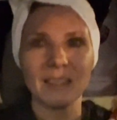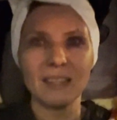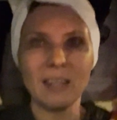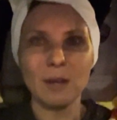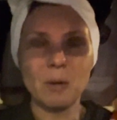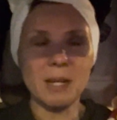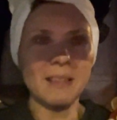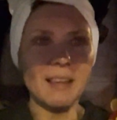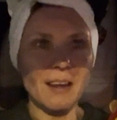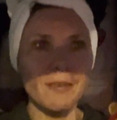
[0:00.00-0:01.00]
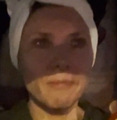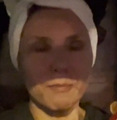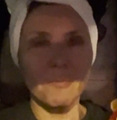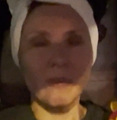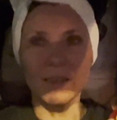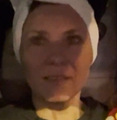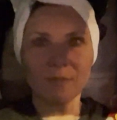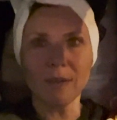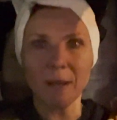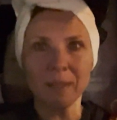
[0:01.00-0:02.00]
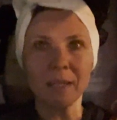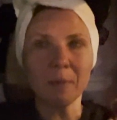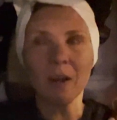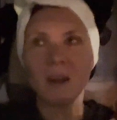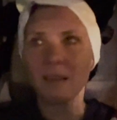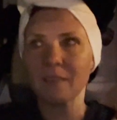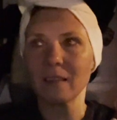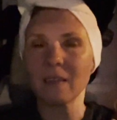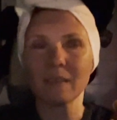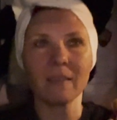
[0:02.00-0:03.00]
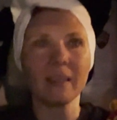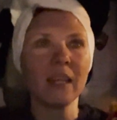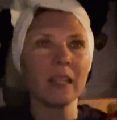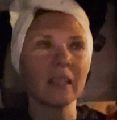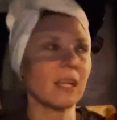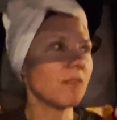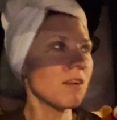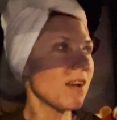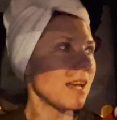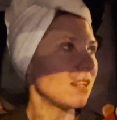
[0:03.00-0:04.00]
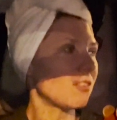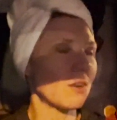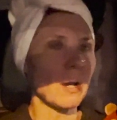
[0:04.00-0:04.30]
you know, wanting their friends and family to park, so they're not going to say anything. I've never had an issue.